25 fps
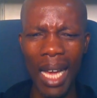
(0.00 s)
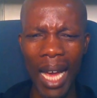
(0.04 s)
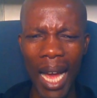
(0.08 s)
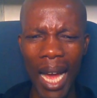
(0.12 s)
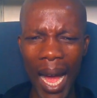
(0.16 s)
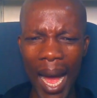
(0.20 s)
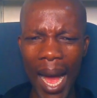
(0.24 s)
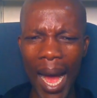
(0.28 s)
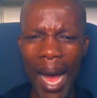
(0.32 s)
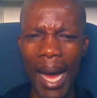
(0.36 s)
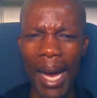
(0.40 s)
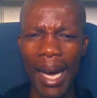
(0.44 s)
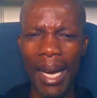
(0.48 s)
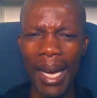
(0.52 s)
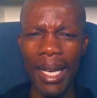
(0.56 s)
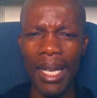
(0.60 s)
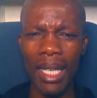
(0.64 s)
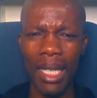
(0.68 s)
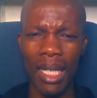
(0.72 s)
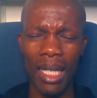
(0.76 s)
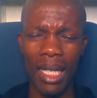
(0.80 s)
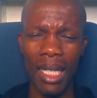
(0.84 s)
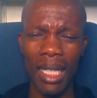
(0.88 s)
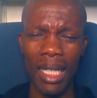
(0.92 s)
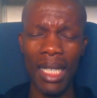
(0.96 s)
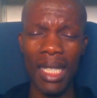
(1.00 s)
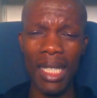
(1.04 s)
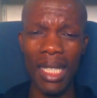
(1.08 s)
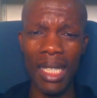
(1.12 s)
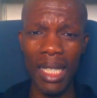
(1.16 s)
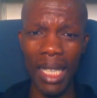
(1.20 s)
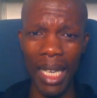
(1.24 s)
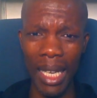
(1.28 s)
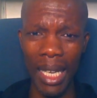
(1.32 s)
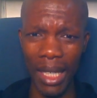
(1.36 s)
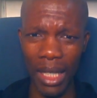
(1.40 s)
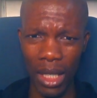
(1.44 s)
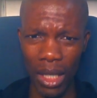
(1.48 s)
are in
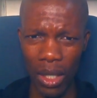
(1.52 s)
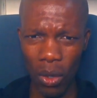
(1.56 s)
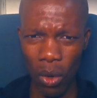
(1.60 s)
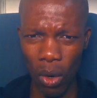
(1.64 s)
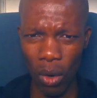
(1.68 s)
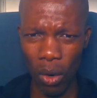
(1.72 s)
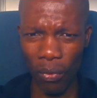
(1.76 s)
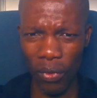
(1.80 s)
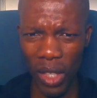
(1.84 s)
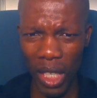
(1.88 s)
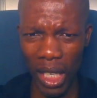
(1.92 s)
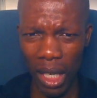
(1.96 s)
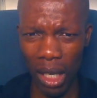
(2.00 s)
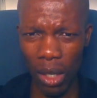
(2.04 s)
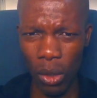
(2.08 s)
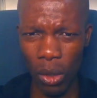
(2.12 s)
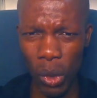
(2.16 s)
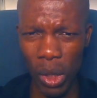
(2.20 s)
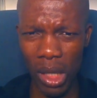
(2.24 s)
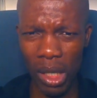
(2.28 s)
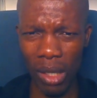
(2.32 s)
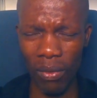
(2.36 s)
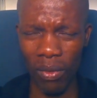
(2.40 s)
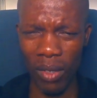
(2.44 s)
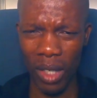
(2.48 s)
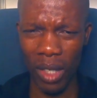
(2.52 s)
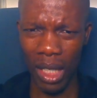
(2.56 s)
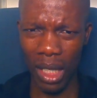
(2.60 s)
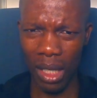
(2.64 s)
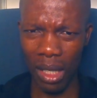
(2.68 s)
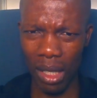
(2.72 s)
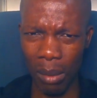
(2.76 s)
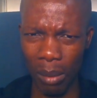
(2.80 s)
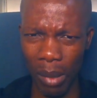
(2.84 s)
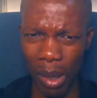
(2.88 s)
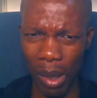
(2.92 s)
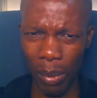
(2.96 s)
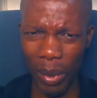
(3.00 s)
search of the elusive
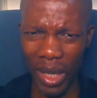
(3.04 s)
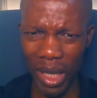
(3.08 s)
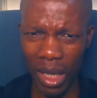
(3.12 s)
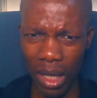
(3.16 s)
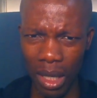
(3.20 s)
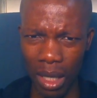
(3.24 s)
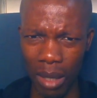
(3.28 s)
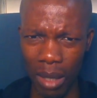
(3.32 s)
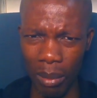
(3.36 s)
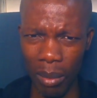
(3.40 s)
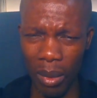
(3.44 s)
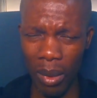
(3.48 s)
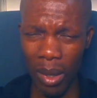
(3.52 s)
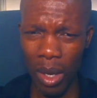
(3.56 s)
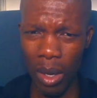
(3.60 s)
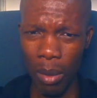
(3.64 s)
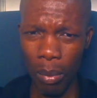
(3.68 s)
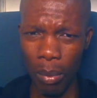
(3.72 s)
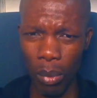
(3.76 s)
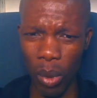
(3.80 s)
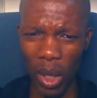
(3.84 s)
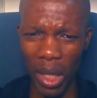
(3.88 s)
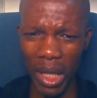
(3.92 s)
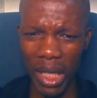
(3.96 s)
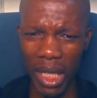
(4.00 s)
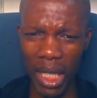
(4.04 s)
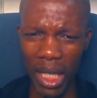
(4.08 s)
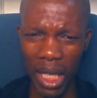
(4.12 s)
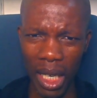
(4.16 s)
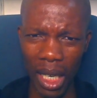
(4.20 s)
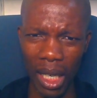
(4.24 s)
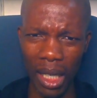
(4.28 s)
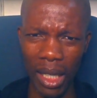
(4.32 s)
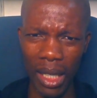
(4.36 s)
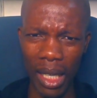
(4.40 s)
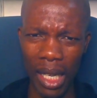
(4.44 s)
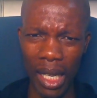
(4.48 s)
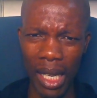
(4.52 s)
Zimbabwean dream
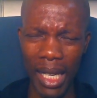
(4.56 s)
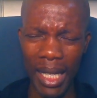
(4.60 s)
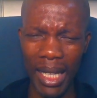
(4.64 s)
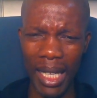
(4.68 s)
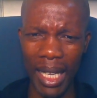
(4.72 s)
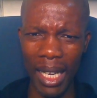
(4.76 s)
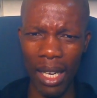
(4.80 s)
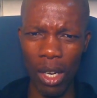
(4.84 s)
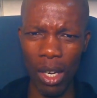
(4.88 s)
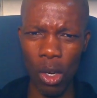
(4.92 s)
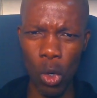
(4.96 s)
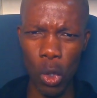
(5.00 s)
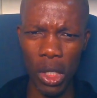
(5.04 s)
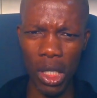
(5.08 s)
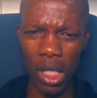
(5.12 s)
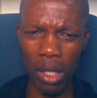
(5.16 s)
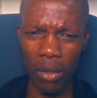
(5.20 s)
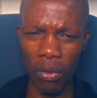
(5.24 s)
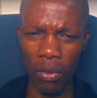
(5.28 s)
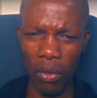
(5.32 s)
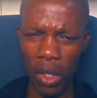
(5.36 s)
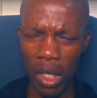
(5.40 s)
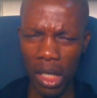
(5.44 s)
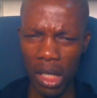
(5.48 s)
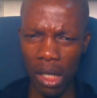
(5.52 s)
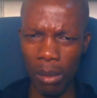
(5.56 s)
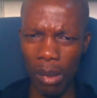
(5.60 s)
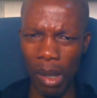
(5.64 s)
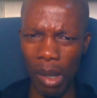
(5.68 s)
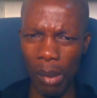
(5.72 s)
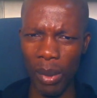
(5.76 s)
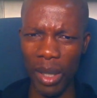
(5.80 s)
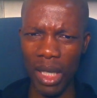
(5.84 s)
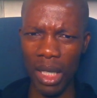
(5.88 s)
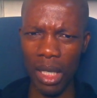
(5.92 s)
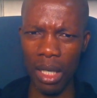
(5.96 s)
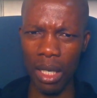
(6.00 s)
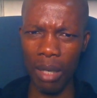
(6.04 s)
politically, the elusive
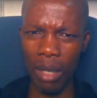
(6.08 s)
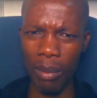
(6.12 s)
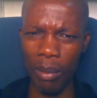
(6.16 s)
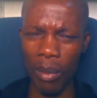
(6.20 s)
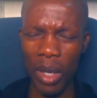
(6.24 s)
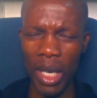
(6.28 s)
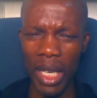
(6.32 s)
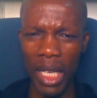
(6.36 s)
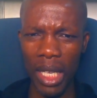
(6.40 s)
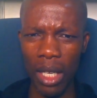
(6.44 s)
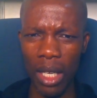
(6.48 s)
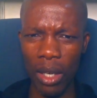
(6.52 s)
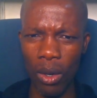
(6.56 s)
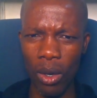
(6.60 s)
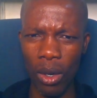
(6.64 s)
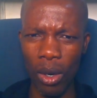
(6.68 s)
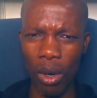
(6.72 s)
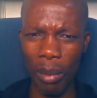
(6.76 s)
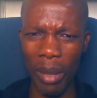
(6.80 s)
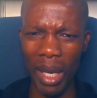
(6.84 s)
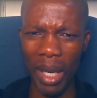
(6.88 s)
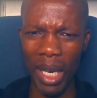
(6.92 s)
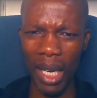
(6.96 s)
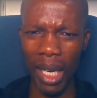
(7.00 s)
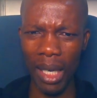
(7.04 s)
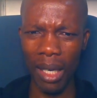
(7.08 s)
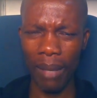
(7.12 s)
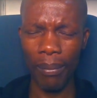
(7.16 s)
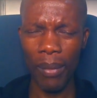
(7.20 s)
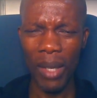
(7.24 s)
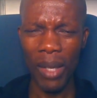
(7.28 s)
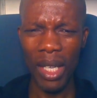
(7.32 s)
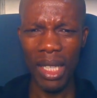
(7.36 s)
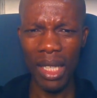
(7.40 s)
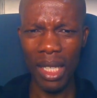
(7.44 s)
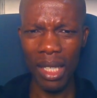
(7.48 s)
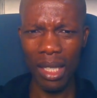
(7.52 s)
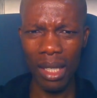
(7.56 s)
Zimbabwean dream economically,
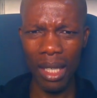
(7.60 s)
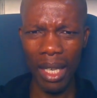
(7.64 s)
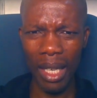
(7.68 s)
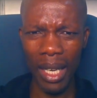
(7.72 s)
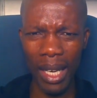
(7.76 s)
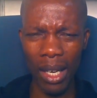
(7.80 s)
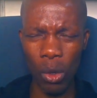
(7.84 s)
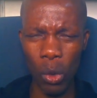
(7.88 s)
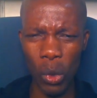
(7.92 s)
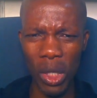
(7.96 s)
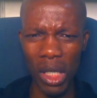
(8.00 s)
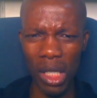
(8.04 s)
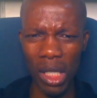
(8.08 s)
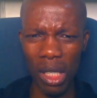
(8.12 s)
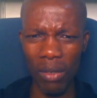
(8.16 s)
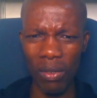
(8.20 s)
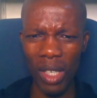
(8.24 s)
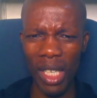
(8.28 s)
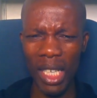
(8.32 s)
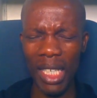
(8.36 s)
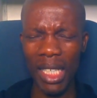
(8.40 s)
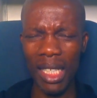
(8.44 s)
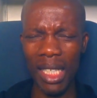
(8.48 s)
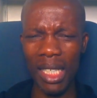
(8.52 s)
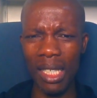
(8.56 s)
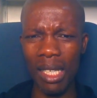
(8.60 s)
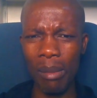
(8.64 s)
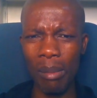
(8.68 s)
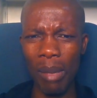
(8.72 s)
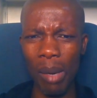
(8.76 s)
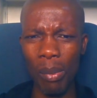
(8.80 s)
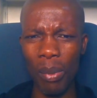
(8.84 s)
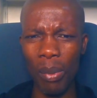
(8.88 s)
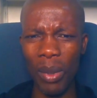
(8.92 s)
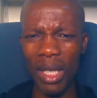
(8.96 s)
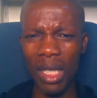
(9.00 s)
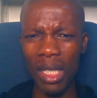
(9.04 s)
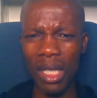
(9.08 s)
the elusive
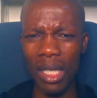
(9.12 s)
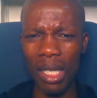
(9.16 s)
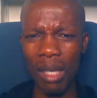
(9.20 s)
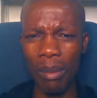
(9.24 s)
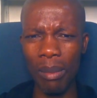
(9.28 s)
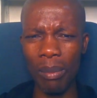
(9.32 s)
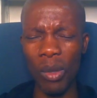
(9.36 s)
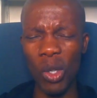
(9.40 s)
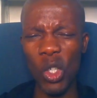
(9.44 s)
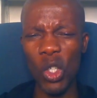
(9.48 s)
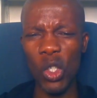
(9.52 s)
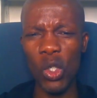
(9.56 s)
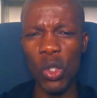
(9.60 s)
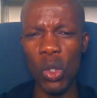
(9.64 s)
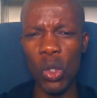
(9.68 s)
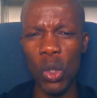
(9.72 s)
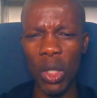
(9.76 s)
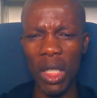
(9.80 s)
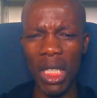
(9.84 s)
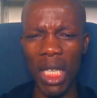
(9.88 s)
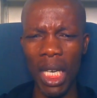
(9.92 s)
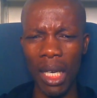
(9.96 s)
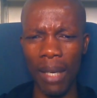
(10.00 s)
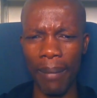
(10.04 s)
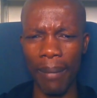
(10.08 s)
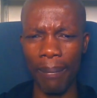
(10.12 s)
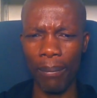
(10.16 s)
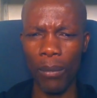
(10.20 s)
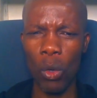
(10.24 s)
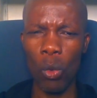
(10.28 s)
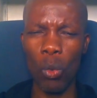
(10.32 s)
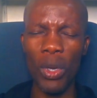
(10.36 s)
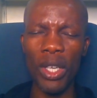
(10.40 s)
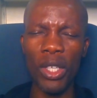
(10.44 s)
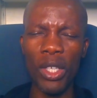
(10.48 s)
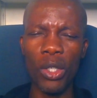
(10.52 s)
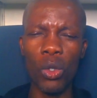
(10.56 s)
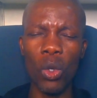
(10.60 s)
Zimbabwean dream socially.
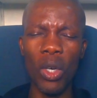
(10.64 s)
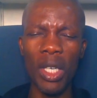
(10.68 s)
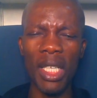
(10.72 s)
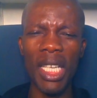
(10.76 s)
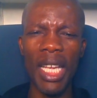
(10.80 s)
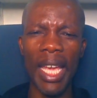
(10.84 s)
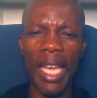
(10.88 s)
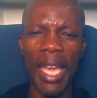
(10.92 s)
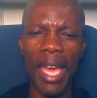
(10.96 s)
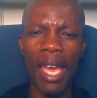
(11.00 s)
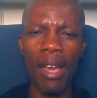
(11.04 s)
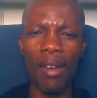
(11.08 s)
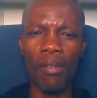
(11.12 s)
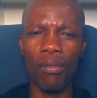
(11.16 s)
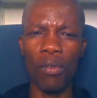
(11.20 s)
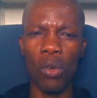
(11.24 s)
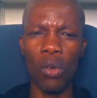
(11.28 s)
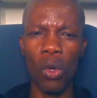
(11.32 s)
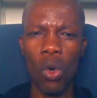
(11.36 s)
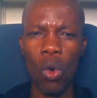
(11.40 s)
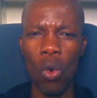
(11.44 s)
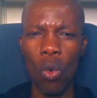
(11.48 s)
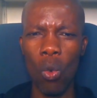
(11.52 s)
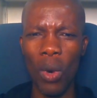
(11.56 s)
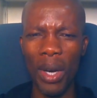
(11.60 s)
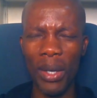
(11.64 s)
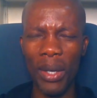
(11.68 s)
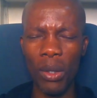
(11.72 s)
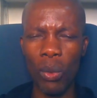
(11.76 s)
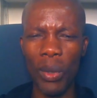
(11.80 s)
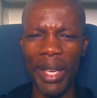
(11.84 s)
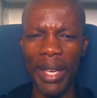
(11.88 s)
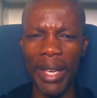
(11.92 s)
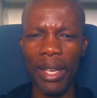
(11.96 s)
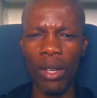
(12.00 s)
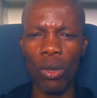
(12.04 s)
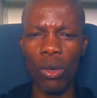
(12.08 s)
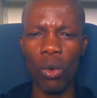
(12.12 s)
We don't have what we
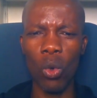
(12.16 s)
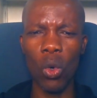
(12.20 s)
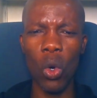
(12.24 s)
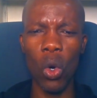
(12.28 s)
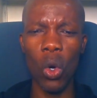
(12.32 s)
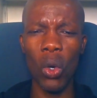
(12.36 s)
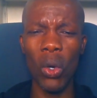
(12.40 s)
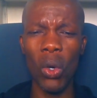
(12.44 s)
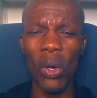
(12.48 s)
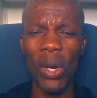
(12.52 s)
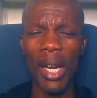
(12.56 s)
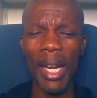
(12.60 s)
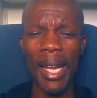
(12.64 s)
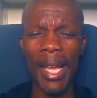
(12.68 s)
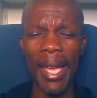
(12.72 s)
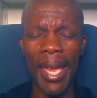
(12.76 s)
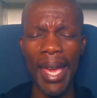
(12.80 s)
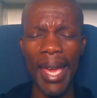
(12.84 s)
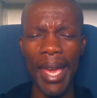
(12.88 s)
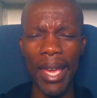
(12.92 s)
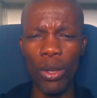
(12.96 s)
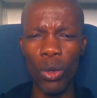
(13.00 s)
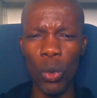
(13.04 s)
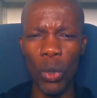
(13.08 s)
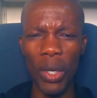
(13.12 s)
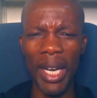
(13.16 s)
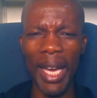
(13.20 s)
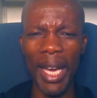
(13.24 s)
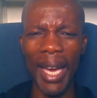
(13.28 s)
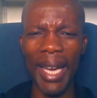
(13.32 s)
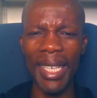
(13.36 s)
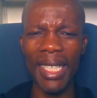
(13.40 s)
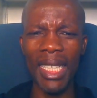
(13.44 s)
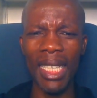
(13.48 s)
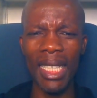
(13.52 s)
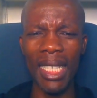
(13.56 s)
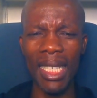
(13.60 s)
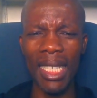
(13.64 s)
can call a
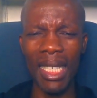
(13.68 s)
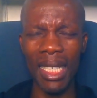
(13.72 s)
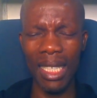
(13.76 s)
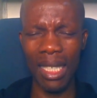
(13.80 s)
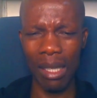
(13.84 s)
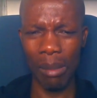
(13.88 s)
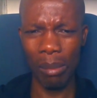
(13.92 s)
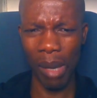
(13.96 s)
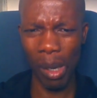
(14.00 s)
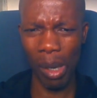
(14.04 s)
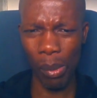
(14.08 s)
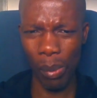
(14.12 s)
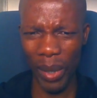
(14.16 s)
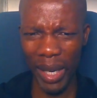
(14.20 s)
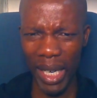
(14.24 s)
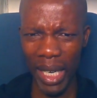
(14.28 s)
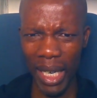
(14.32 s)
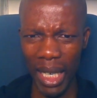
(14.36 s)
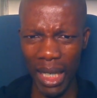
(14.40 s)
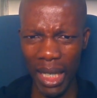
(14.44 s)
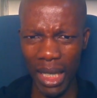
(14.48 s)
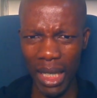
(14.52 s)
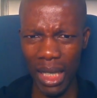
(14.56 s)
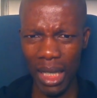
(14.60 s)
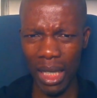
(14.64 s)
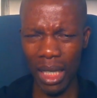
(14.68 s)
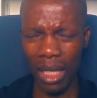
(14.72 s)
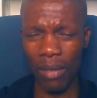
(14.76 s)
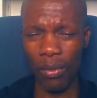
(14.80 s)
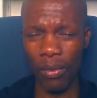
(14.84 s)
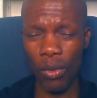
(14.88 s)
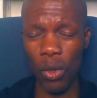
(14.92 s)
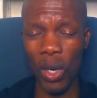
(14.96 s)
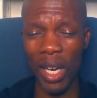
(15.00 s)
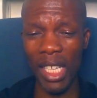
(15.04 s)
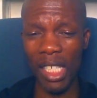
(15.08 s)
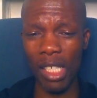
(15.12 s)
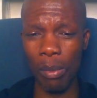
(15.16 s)
united Zimbabwean nation. If
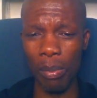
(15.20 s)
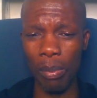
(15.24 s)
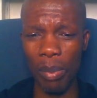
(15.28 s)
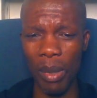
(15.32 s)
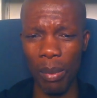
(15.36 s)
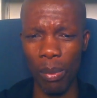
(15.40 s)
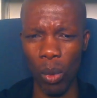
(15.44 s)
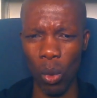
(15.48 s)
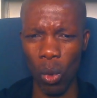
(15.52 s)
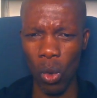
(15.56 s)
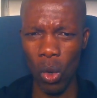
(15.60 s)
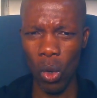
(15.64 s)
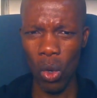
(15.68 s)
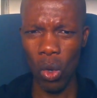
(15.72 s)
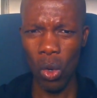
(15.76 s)
you ask people,